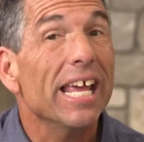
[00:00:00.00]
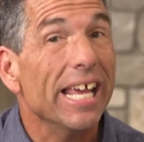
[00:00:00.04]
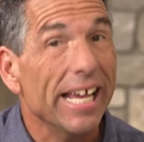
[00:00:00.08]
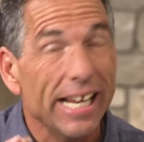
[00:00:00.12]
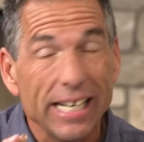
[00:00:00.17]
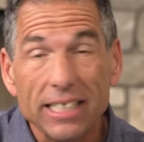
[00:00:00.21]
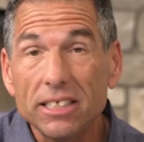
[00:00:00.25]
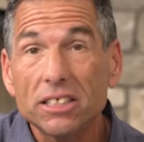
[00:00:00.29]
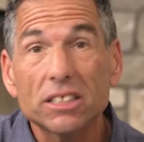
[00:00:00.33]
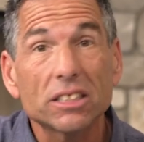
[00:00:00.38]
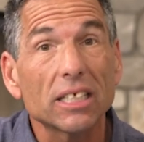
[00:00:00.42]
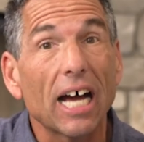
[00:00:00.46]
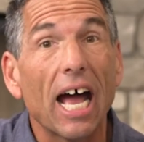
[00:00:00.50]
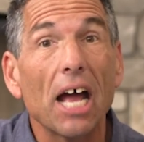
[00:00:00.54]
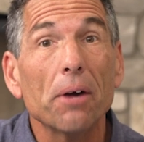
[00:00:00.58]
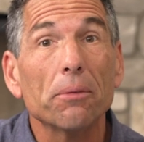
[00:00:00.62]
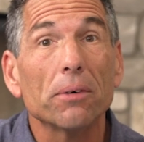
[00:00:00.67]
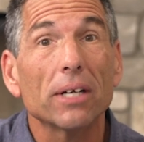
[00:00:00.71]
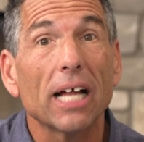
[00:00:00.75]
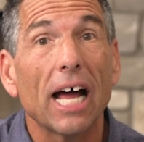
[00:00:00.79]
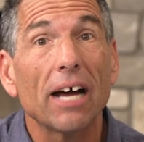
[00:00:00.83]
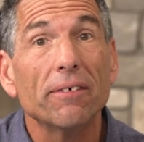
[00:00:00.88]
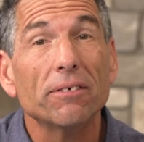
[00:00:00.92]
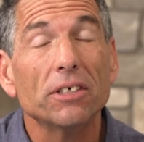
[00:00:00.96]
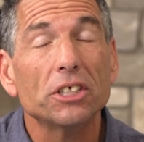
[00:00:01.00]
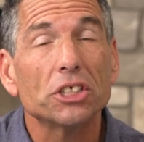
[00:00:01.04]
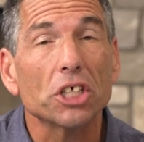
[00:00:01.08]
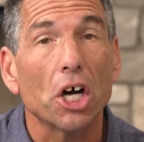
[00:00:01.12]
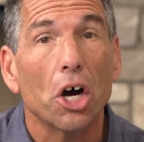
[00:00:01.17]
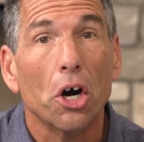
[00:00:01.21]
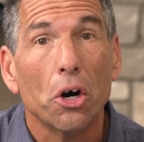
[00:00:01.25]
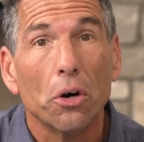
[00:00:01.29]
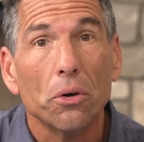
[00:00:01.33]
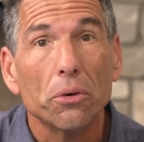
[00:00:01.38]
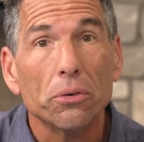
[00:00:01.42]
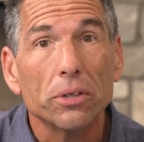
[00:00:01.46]
Each site will have its
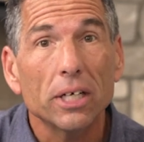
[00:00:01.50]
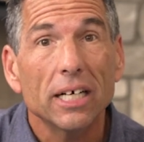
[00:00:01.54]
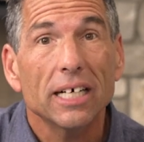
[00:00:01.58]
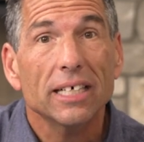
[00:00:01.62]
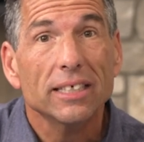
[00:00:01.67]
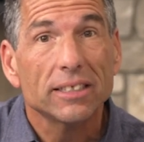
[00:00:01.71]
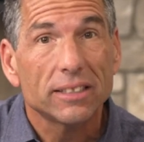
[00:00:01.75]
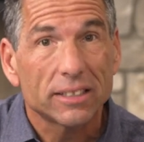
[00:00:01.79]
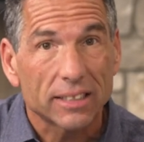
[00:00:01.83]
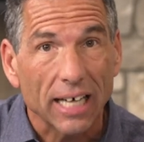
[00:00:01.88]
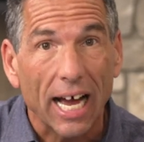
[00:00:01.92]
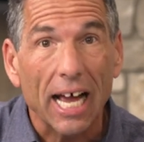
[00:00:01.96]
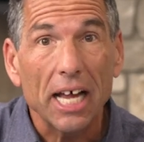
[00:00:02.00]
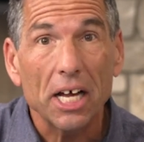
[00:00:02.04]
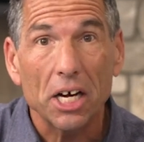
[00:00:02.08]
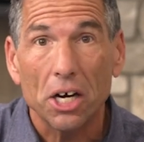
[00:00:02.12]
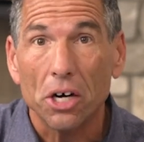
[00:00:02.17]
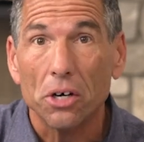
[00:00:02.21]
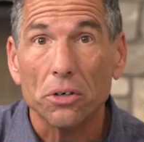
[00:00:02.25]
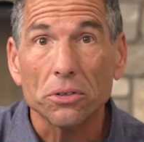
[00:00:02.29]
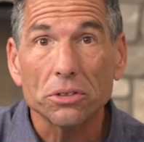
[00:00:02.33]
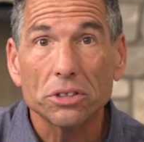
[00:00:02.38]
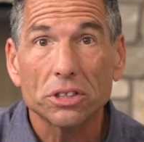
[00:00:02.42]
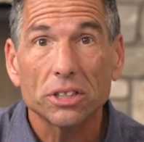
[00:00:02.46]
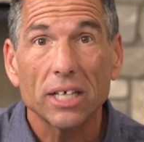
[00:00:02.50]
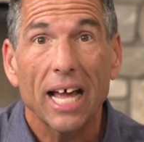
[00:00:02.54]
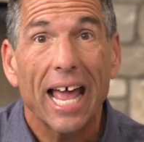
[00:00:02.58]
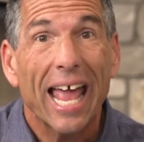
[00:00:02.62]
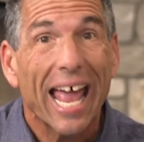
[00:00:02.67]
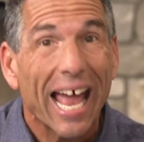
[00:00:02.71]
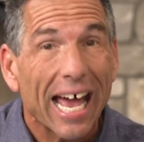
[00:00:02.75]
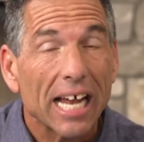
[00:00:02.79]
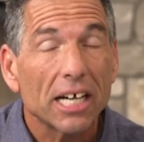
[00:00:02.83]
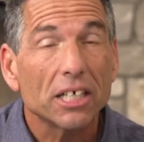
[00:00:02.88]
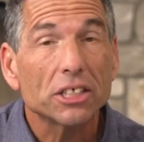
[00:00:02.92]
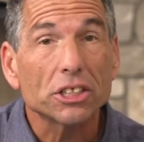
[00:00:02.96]
own site host
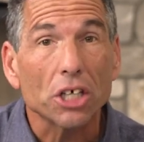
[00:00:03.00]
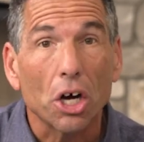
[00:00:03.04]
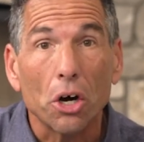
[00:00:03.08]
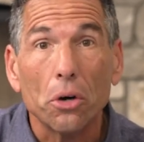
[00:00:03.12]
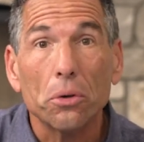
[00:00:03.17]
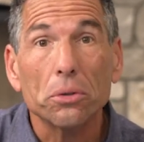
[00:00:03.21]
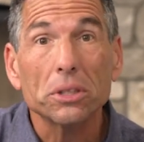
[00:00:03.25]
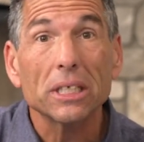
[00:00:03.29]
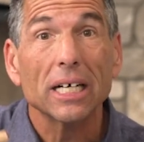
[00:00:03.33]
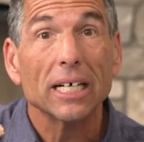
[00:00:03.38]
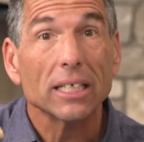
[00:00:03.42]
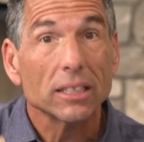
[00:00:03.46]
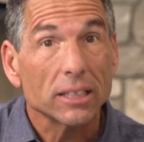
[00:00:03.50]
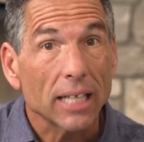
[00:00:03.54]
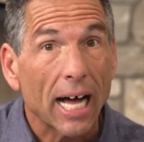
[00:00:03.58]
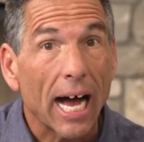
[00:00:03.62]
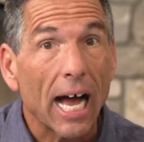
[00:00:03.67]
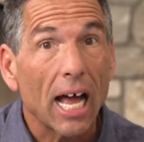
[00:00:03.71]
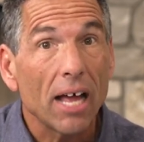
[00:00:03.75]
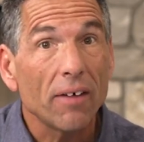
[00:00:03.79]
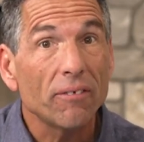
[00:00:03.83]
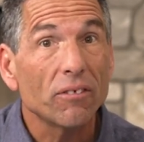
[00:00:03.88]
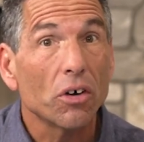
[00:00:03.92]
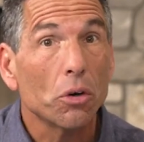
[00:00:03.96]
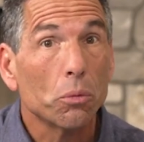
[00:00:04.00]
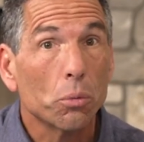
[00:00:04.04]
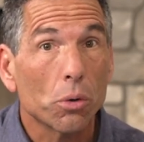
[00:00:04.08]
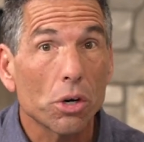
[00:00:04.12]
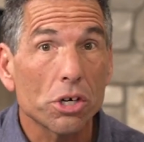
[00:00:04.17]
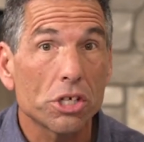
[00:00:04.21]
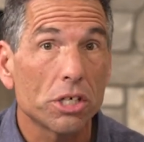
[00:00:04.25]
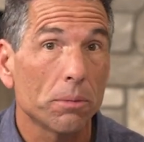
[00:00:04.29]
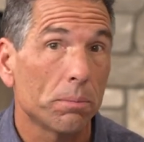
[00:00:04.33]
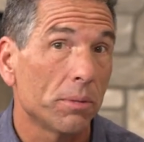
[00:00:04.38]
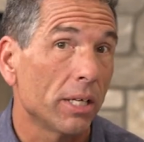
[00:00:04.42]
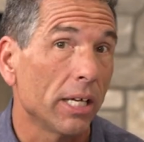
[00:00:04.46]
and its own live
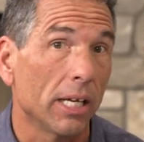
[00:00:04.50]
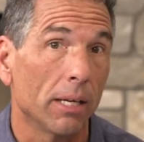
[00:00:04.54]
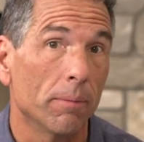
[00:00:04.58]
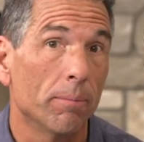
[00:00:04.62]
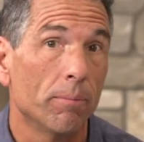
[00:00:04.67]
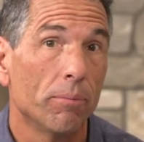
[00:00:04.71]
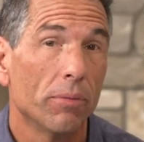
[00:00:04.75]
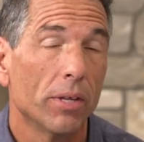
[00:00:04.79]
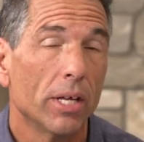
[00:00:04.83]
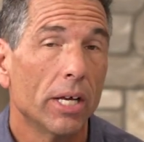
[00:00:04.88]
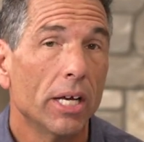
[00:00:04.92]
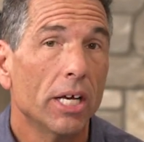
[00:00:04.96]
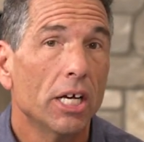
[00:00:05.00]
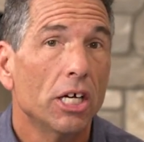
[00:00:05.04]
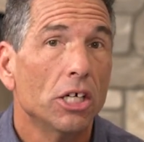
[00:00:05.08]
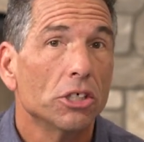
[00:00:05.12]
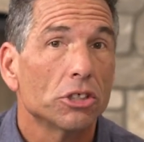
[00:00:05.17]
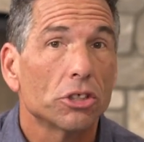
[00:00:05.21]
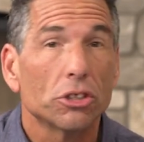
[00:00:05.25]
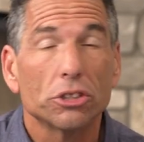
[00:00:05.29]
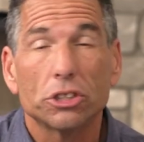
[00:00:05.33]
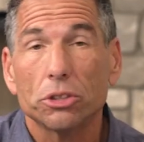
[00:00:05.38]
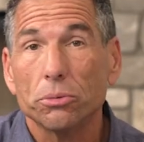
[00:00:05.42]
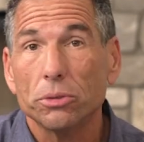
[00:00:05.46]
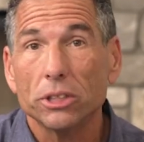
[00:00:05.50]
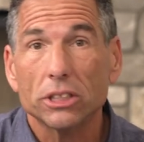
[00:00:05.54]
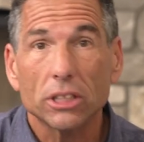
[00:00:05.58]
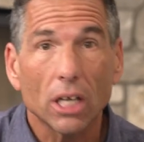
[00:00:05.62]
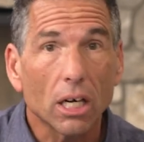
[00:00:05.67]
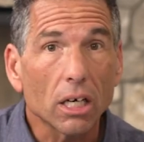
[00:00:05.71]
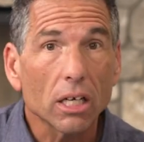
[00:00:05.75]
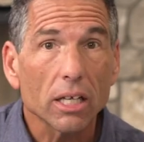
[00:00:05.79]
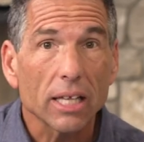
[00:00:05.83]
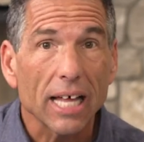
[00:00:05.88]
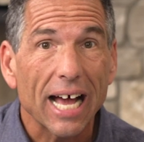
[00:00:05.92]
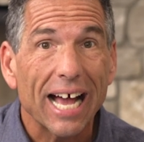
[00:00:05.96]
worship team. So as a
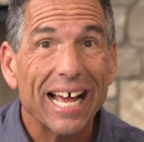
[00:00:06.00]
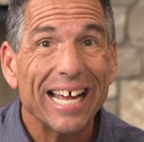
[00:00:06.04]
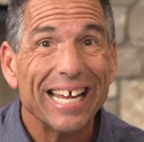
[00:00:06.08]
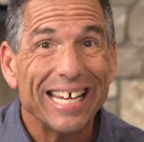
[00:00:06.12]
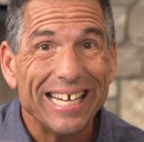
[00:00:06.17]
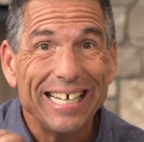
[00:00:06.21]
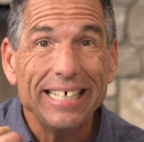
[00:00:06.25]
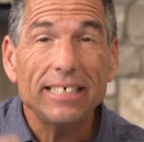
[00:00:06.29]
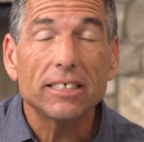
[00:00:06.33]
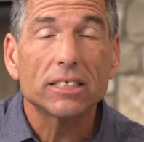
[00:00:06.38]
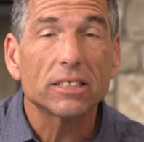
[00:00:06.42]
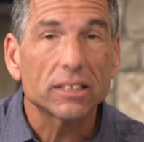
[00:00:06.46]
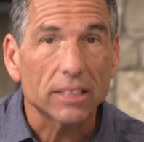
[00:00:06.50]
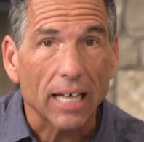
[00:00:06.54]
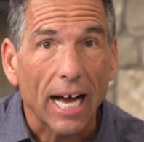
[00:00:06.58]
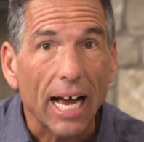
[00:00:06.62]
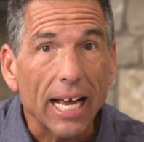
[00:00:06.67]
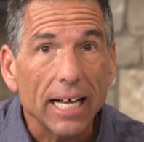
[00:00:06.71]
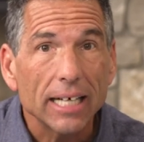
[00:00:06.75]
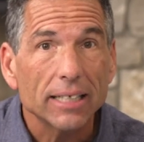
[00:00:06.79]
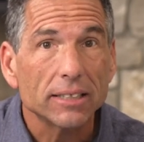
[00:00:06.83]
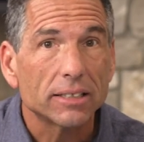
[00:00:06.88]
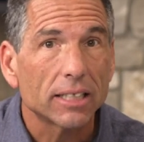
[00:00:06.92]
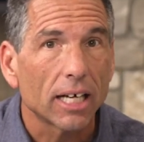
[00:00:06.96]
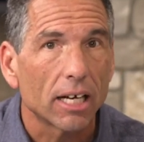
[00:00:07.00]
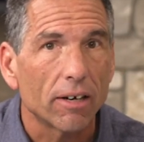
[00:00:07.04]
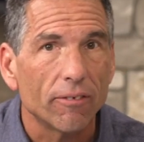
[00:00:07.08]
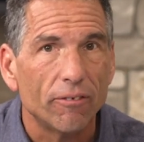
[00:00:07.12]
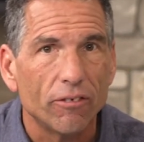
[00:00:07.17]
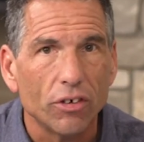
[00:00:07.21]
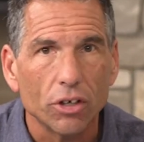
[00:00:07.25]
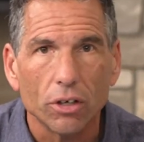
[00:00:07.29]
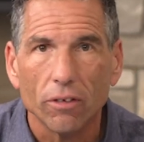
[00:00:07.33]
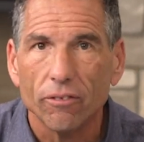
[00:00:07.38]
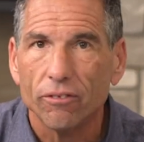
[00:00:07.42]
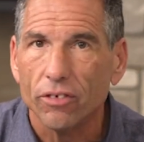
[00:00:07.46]
result of that, each site is going to
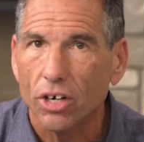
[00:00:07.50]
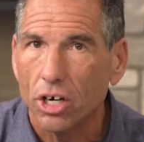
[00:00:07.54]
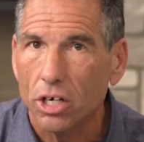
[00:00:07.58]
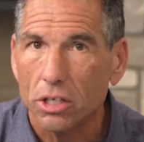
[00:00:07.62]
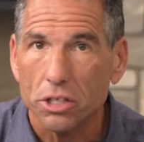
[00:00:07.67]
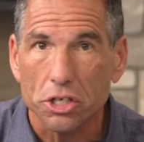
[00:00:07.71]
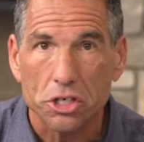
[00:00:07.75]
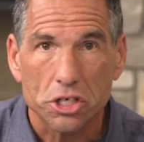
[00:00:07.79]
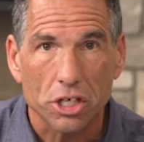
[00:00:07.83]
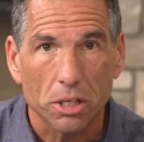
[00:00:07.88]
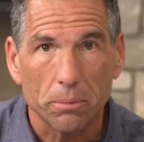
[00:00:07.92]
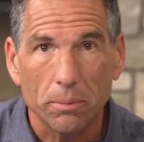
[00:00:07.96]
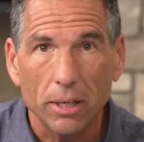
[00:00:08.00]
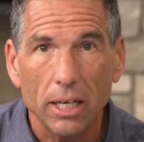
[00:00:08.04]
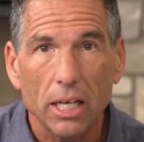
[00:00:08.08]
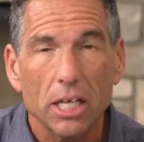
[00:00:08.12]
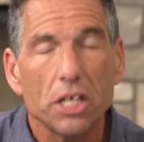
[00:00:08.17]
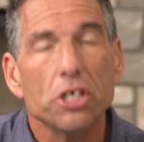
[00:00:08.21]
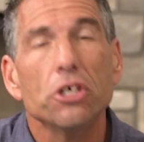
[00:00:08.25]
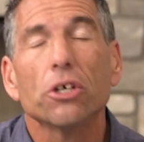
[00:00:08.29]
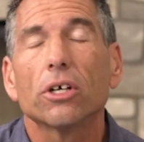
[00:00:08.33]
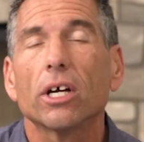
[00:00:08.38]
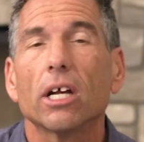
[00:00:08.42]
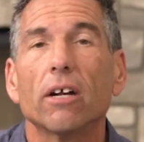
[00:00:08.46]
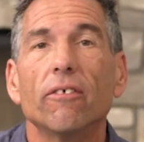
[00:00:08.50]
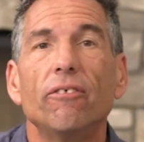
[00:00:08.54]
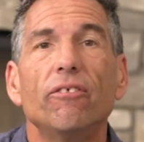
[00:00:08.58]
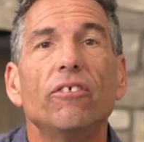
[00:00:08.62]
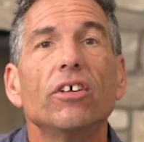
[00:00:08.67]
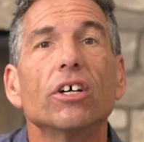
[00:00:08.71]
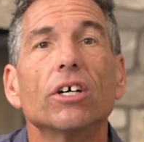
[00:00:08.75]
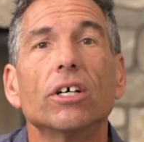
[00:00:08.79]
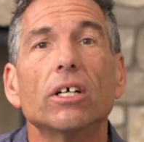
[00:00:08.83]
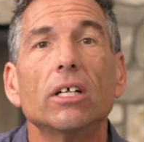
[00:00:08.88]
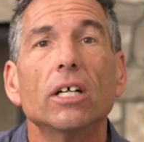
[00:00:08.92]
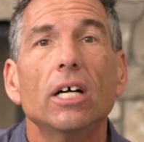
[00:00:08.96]
feel very legitimate. You're going to
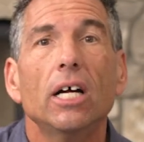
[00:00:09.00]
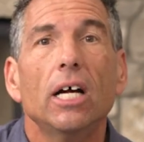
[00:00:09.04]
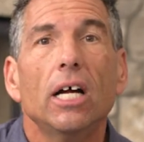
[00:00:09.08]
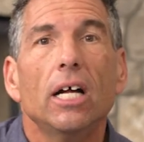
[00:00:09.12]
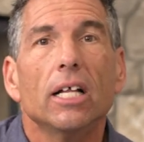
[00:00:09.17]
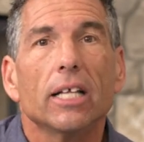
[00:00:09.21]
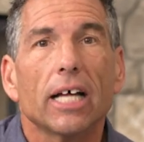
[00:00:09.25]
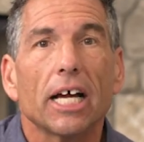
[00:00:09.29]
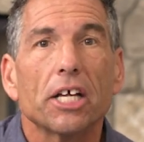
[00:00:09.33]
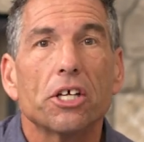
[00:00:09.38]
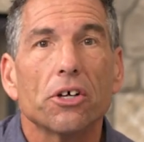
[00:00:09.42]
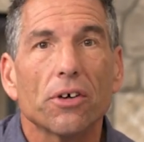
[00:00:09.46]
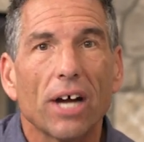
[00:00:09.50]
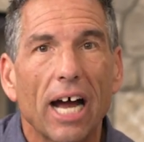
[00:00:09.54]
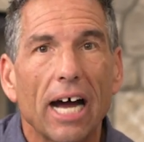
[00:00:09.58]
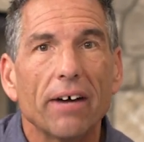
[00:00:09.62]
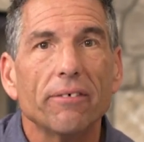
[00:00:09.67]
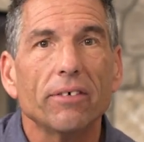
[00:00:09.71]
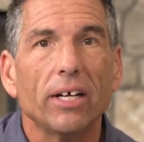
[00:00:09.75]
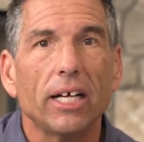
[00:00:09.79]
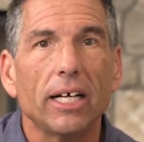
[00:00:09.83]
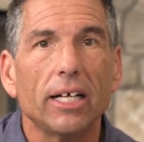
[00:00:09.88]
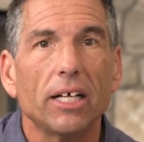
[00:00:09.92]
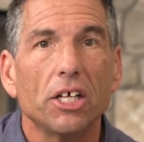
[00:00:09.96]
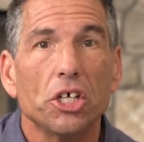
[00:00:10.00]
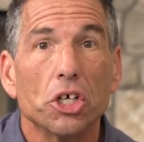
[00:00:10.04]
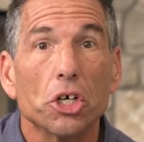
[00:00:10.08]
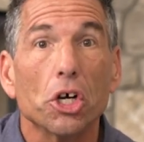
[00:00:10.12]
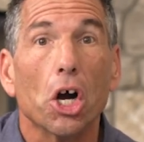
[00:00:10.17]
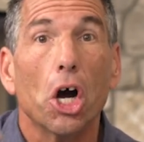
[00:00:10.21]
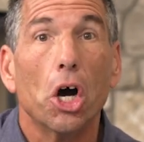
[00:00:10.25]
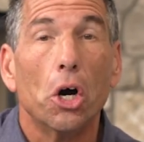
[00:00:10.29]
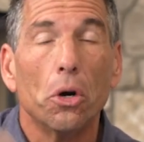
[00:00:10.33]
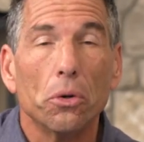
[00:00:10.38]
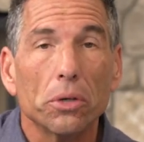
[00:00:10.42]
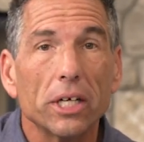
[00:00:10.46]
feel like you're having
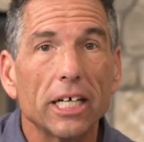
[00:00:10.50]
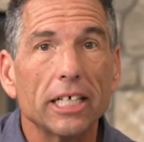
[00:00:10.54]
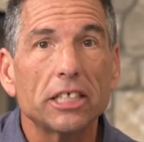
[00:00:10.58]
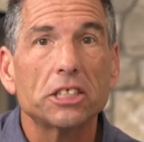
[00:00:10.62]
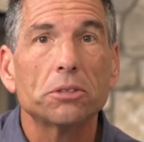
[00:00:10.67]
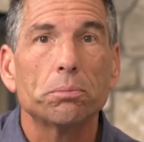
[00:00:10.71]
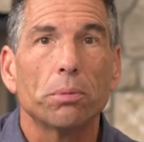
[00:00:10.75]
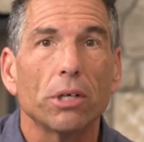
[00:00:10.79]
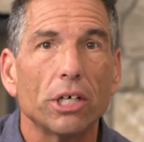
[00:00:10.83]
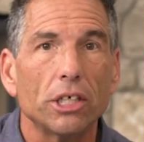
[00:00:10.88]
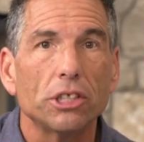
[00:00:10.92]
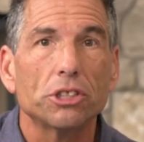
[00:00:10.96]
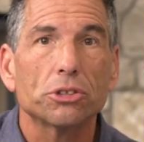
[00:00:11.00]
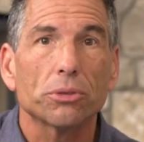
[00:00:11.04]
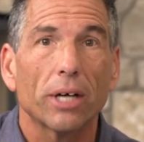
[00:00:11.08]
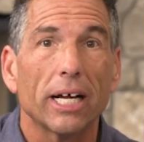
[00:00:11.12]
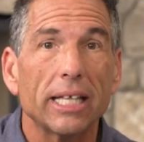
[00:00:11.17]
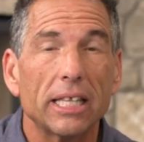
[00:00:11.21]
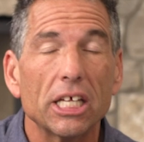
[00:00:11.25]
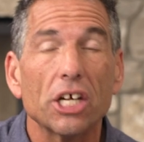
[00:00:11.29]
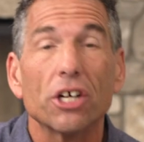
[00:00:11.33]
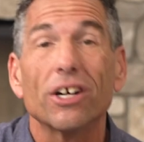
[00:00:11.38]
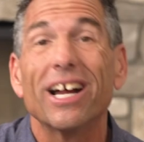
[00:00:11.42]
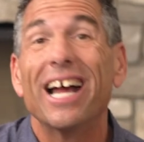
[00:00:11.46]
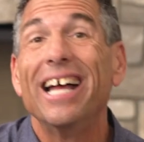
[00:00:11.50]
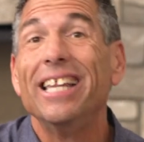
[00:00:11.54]
your own experience right there.